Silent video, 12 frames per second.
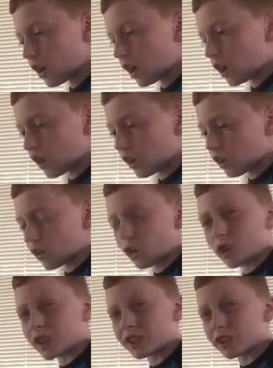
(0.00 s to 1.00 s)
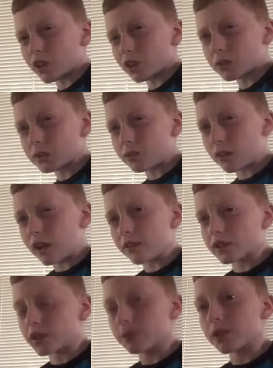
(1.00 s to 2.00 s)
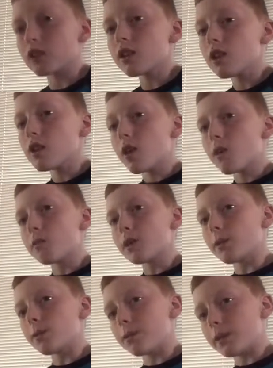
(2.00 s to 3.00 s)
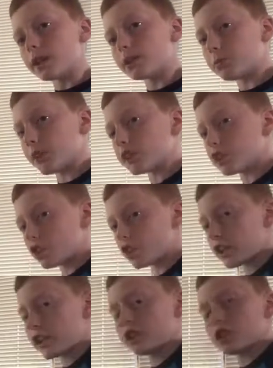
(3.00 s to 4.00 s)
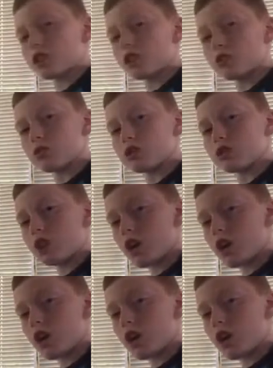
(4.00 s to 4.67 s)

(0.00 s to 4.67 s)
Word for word: Uh, or, or it was five or something. But this picture includes,